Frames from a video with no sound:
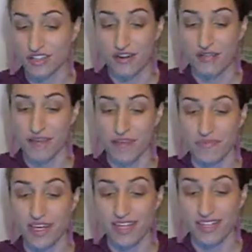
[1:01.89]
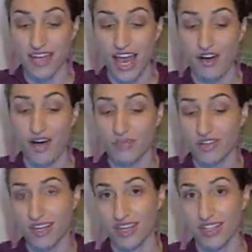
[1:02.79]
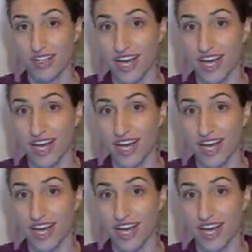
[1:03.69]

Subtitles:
serve me because now I'm looking to